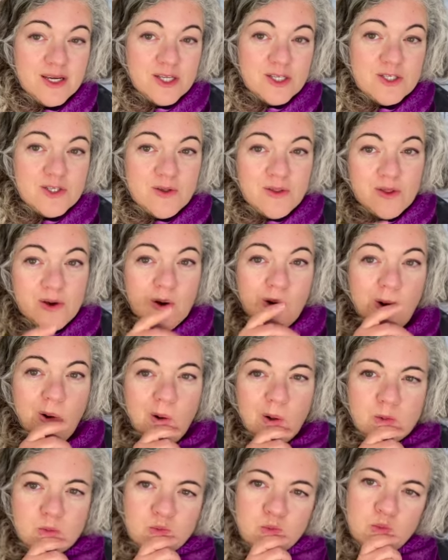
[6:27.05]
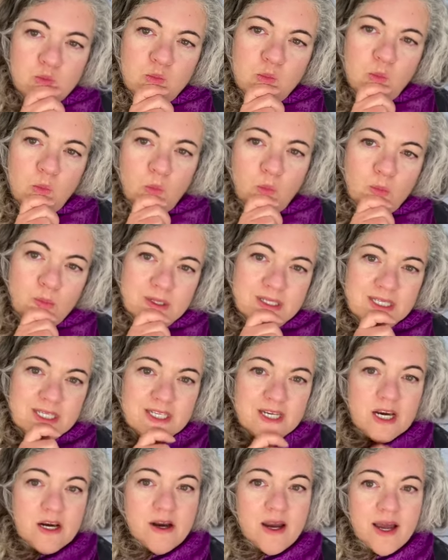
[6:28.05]
do the whole and
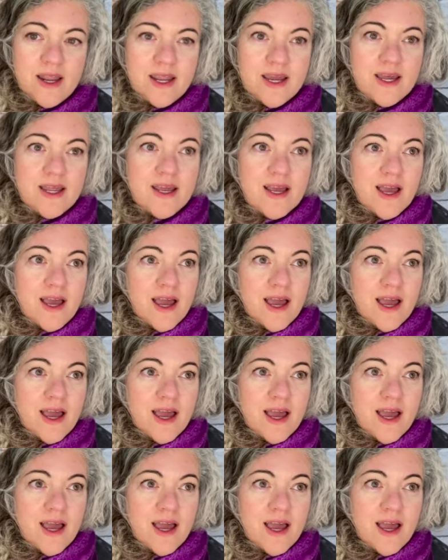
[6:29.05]
stare at it